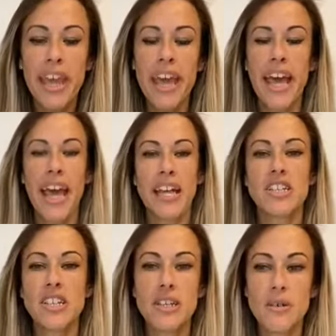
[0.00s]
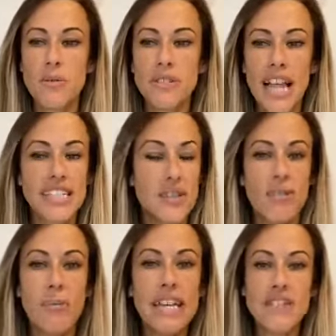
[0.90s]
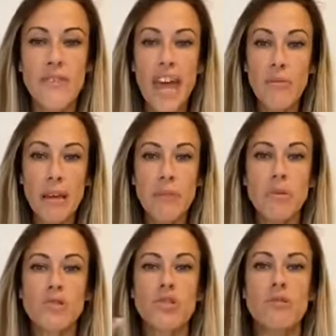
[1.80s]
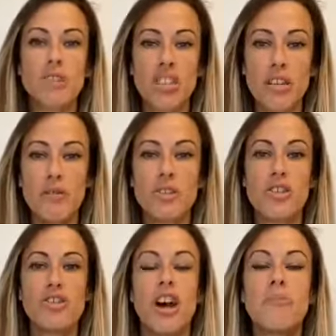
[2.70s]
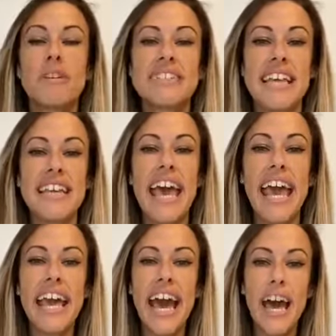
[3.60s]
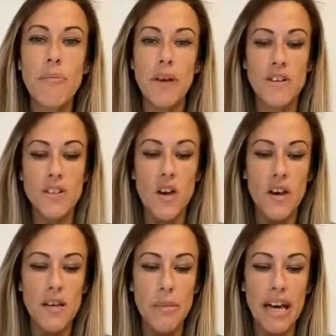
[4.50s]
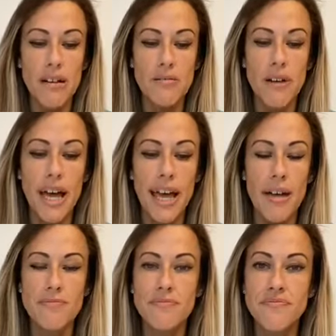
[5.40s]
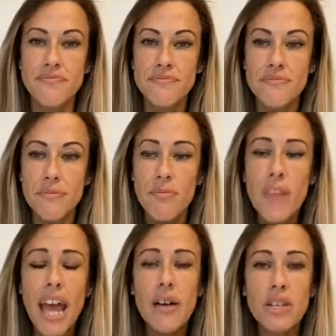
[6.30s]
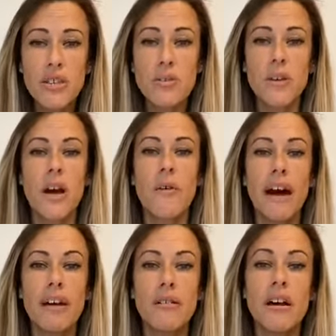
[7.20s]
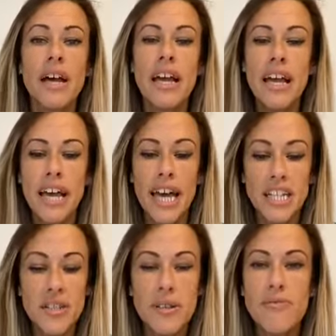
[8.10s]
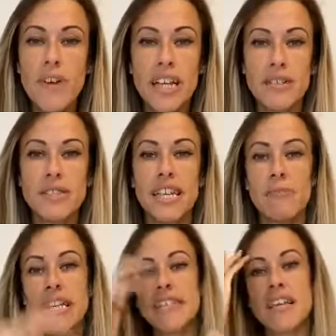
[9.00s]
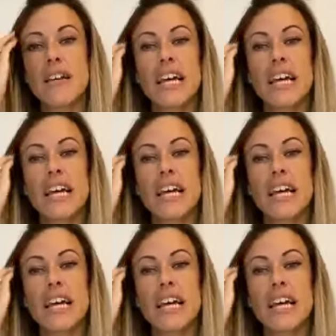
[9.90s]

and you like different ways of getting people to come to you to join. But today I'm going to talk about how you can go out and you can find those teamies. So